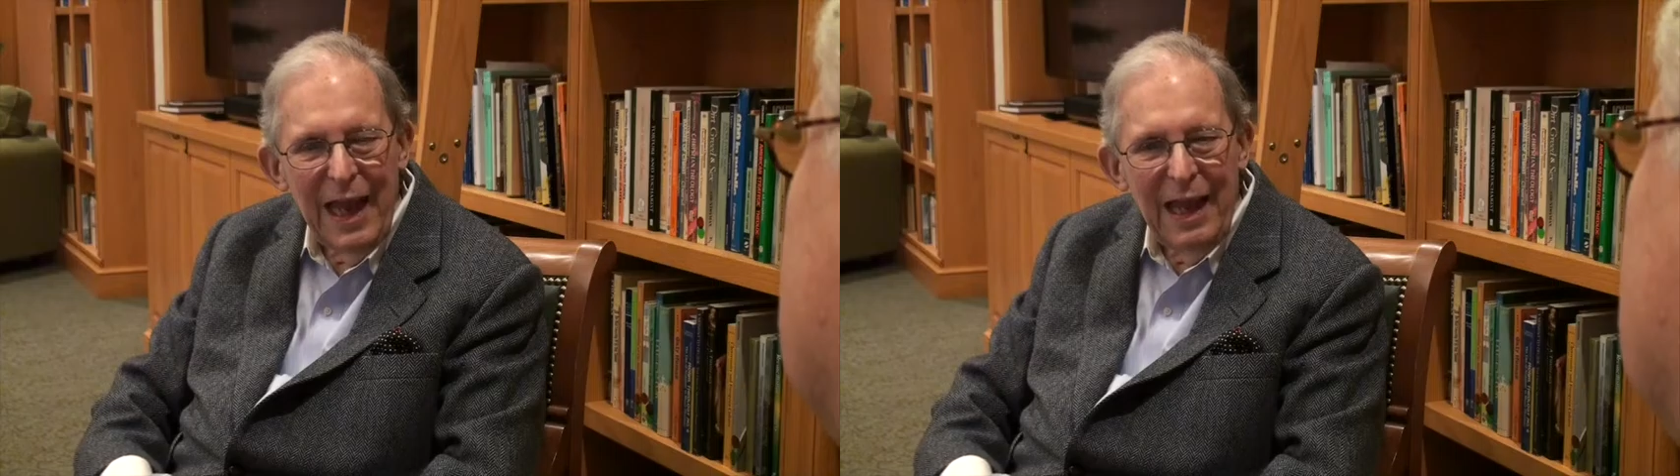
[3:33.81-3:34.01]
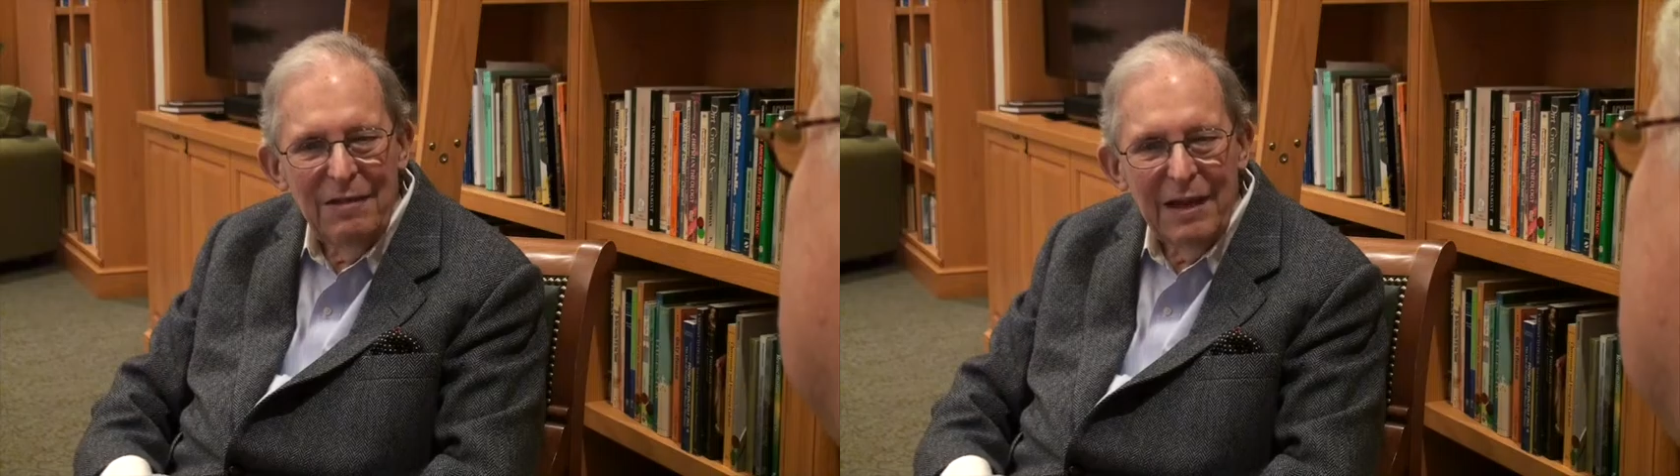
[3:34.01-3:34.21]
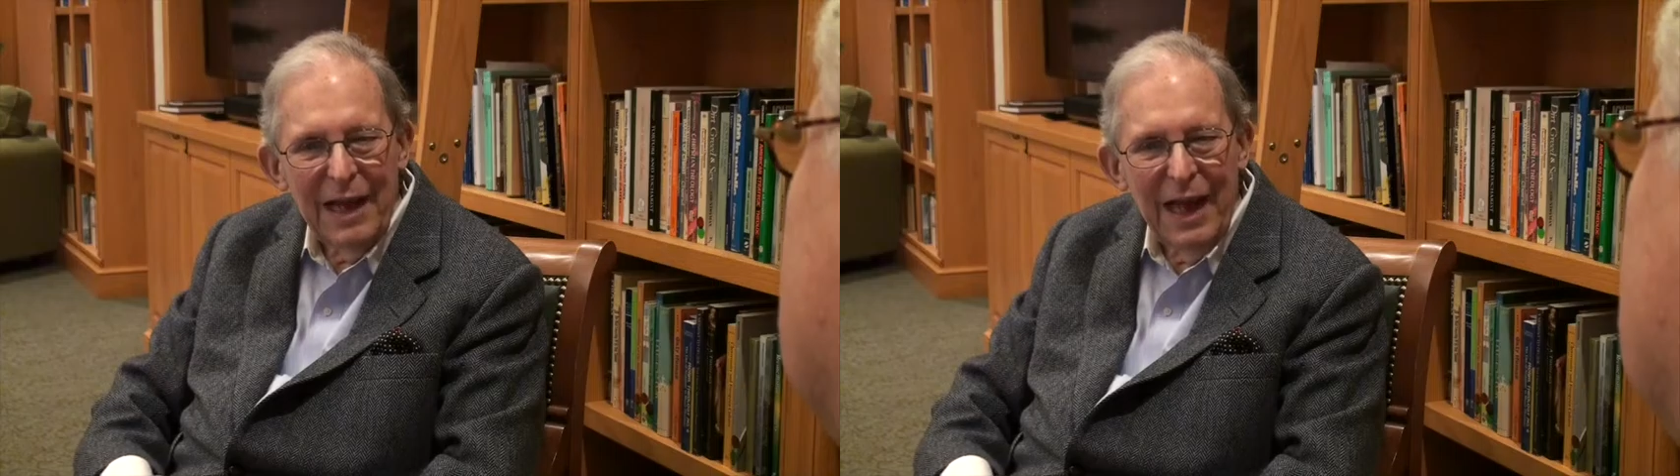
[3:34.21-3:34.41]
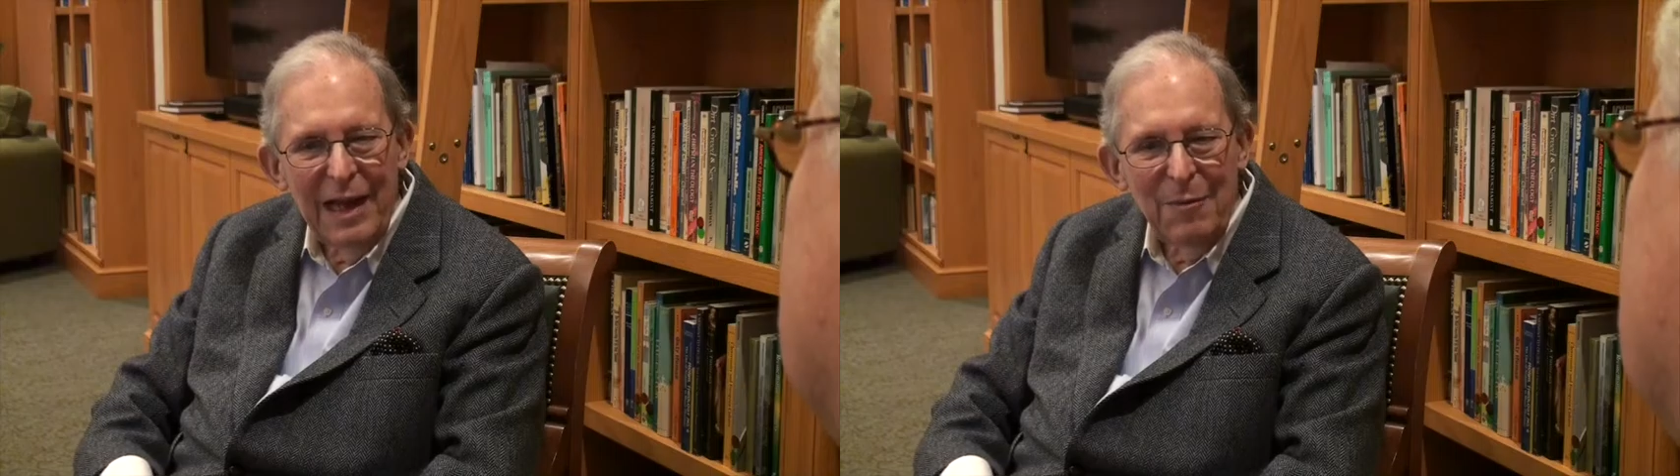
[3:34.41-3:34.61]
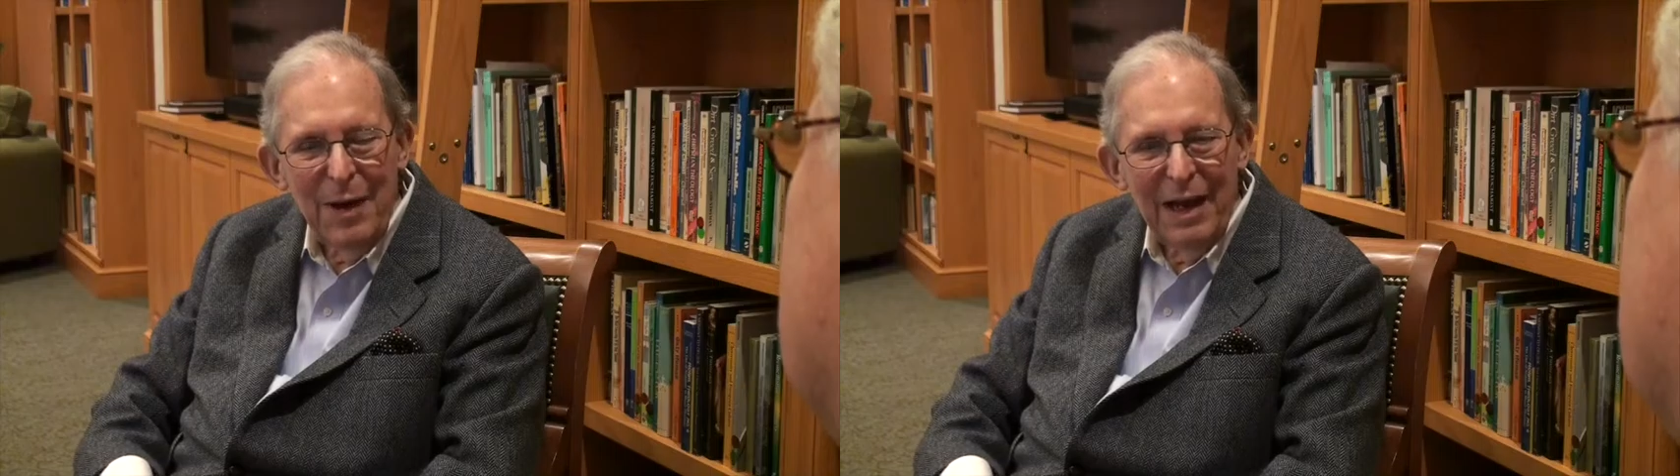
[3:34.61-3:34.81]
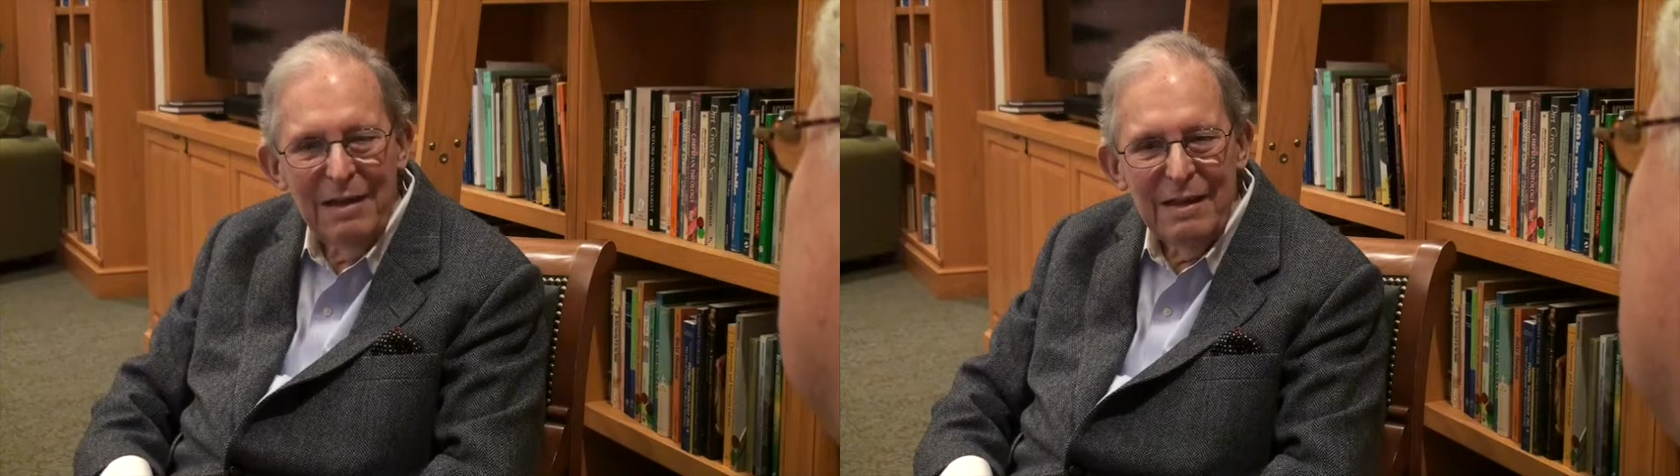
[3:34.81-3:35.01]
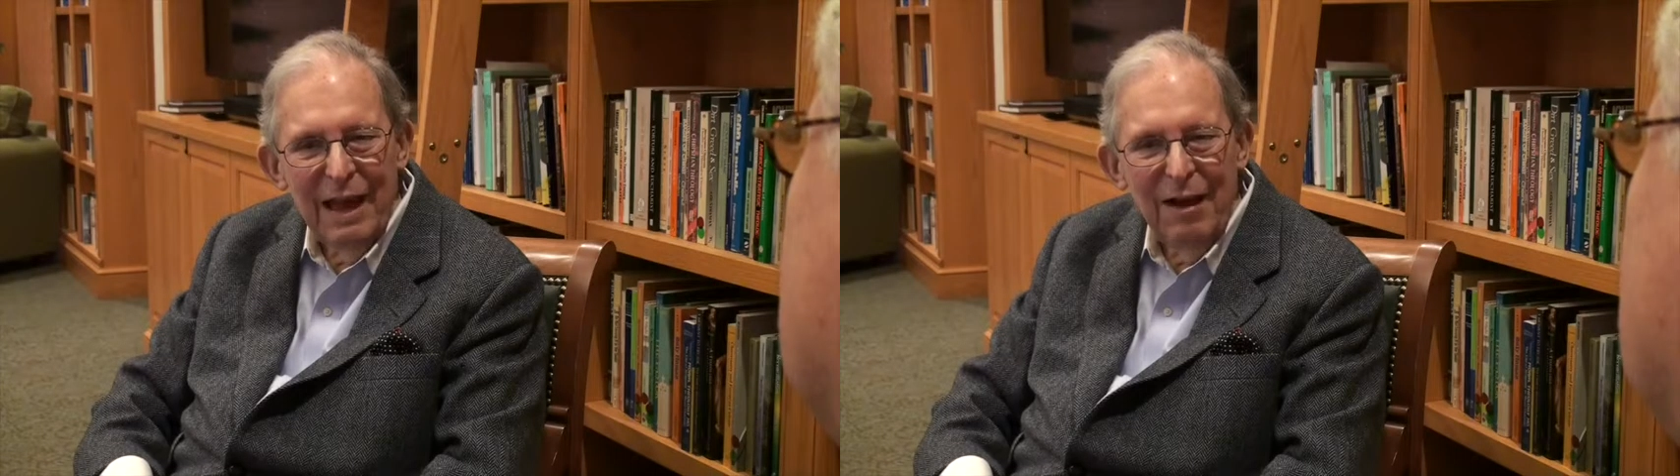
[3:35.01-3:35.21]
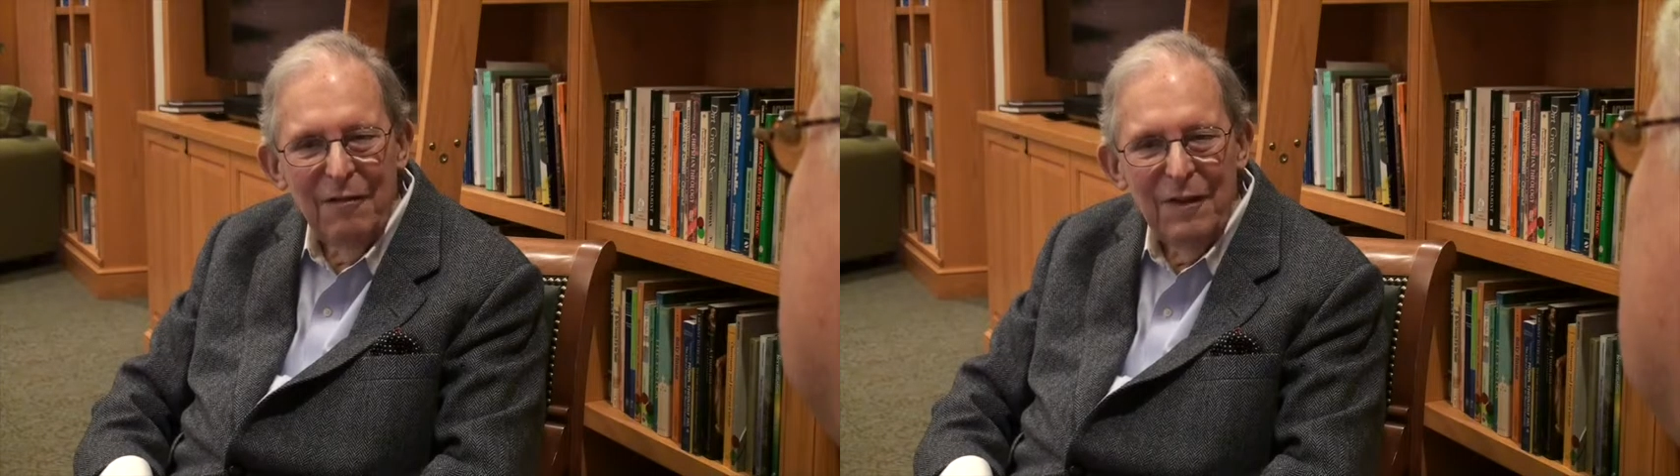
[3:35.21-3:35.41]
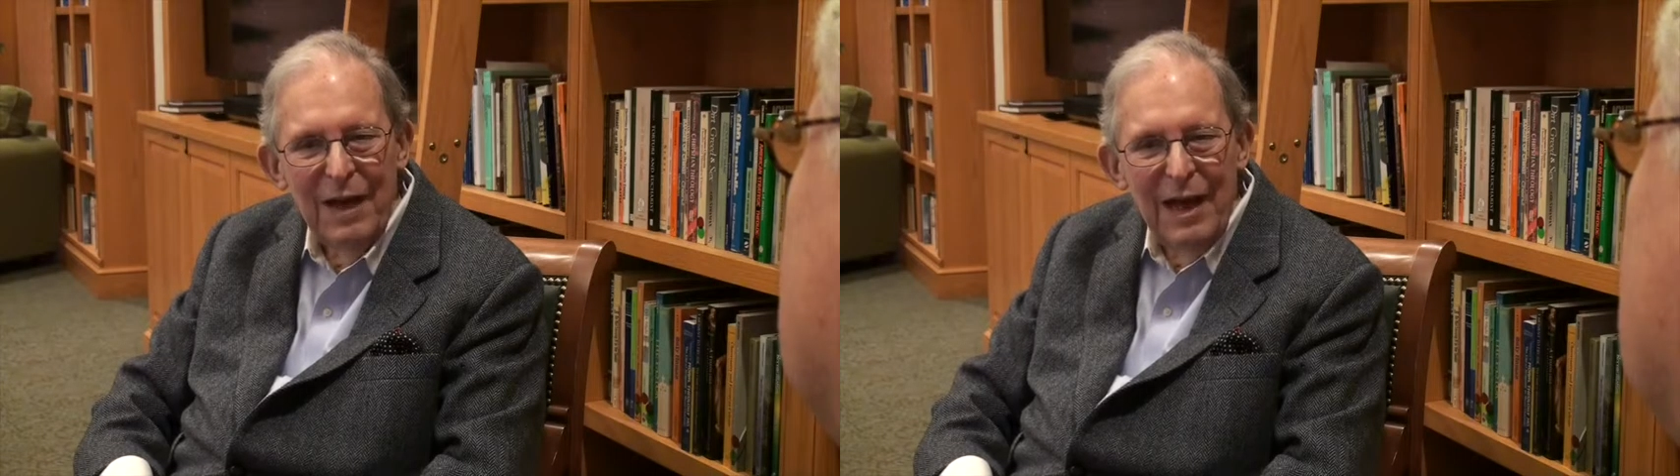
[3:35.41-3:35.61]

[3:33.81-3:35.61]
educating myself